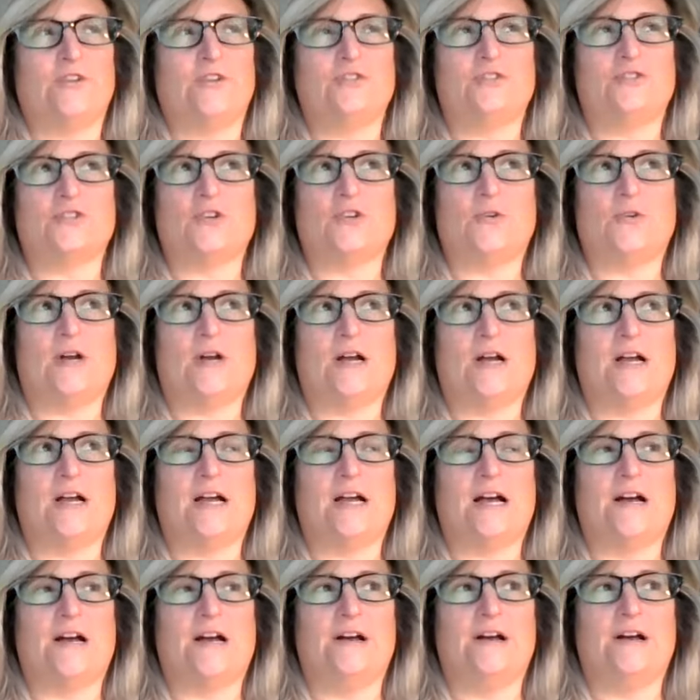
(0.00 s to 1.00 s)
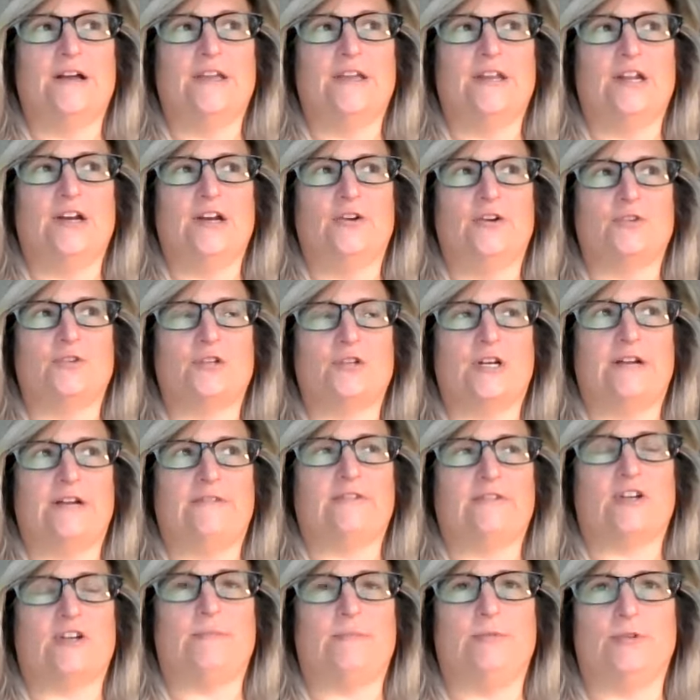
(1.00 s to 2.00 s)
you. So, I
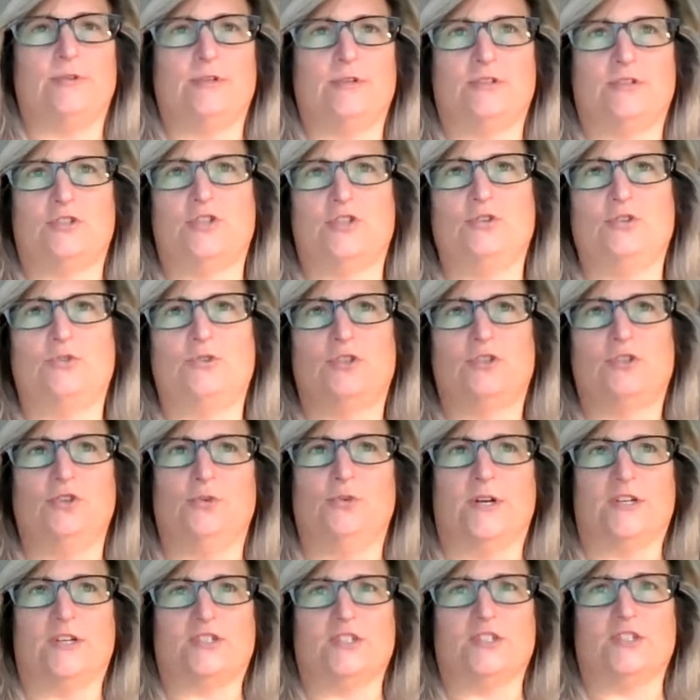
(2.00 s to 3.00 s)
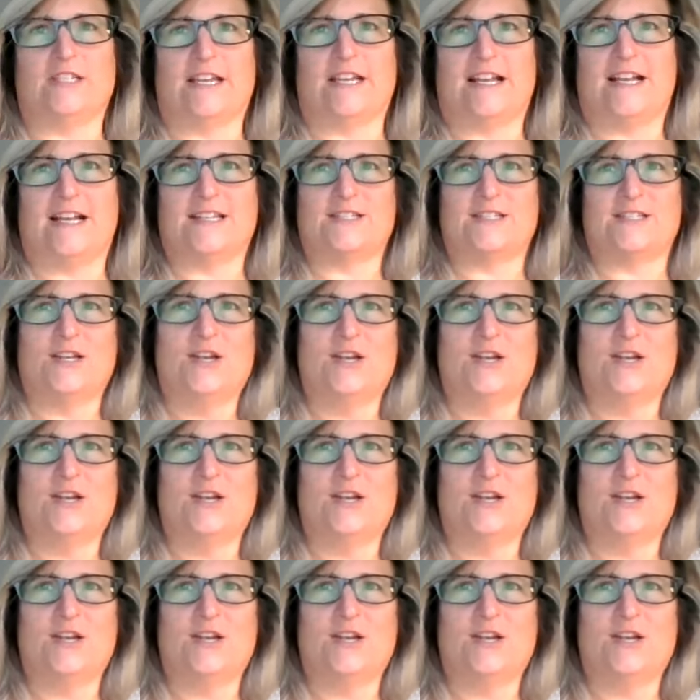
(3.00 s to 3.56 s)
have a couple of two questions, I guess.